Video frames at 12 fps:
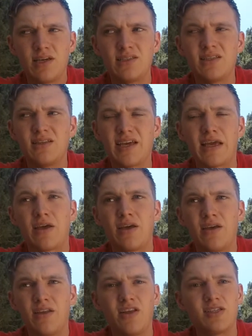as in like
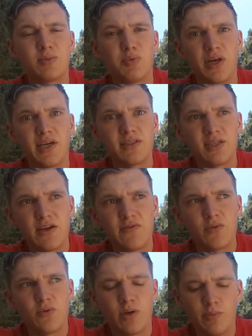this applies to
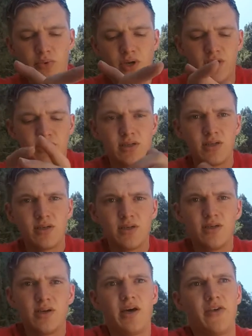everyone, but
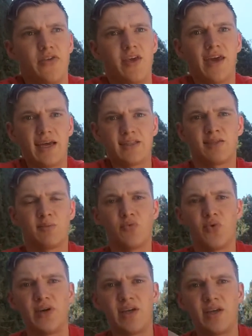I think at some
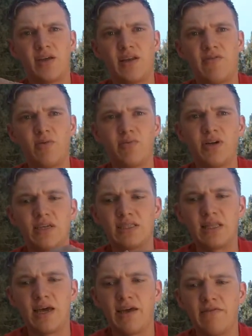point in
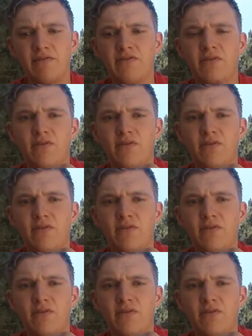everybody's life